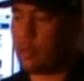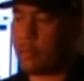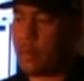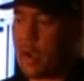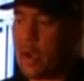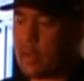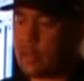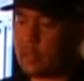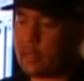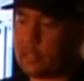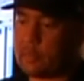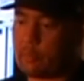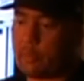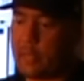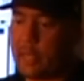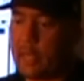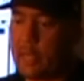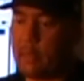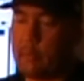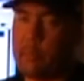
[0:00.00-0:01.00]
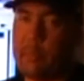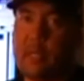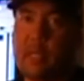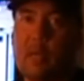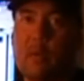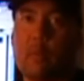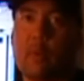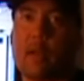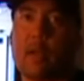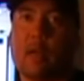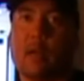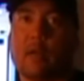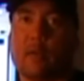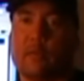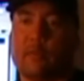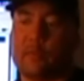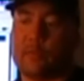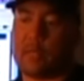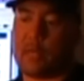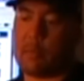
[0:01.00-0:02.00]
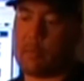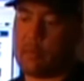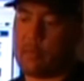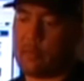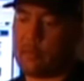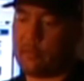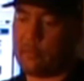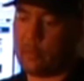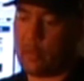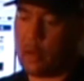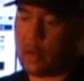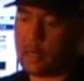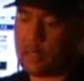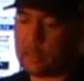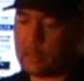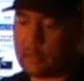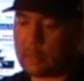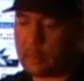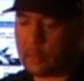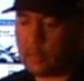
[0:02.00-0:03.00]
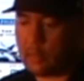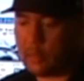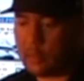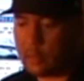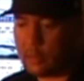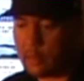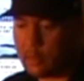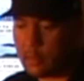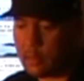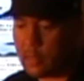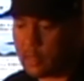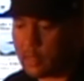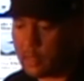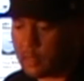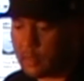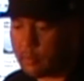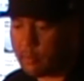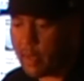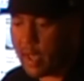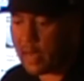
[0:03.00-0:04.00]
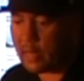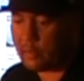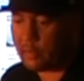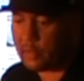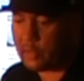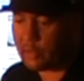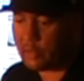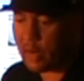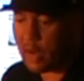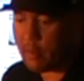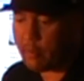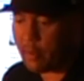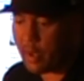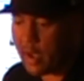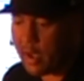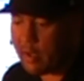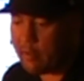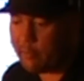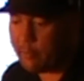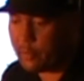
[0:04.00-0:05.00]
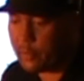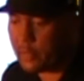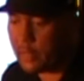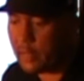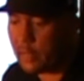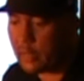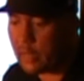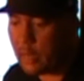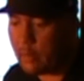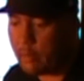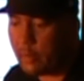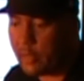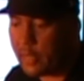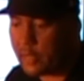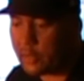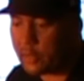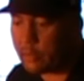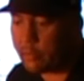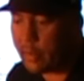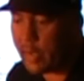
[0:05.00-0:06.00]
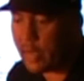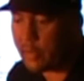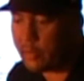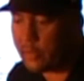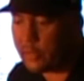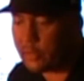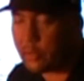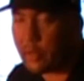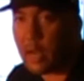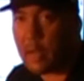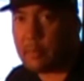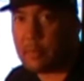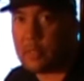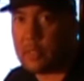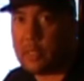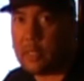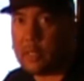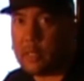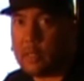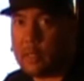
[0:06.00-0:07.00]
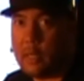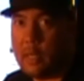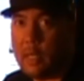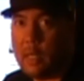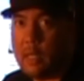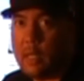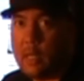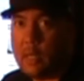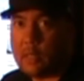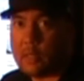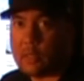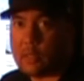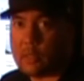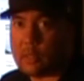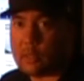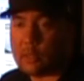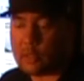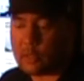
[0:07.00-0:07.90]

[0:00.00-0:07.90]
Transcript: of buying this plane, be aware of some of the flaws. The battery strap, I've put in a couple extra battery straps in here to